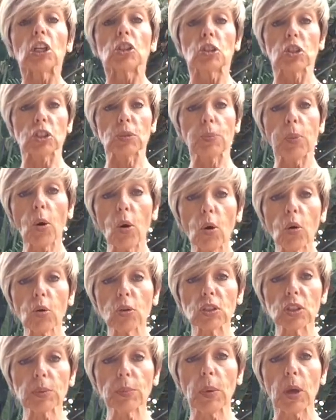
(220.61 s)
just
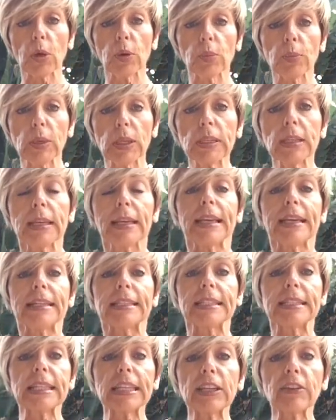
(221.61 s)
pause a moment,
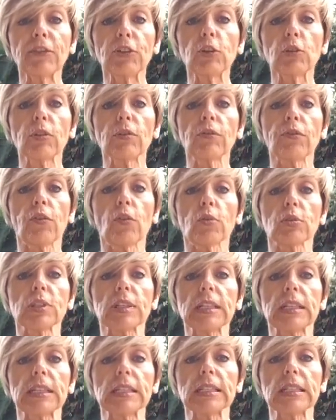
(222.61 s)
see if you can
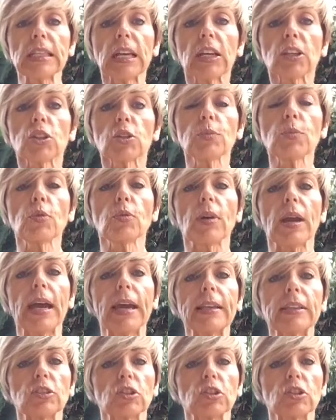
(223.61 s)
force in a touch more air.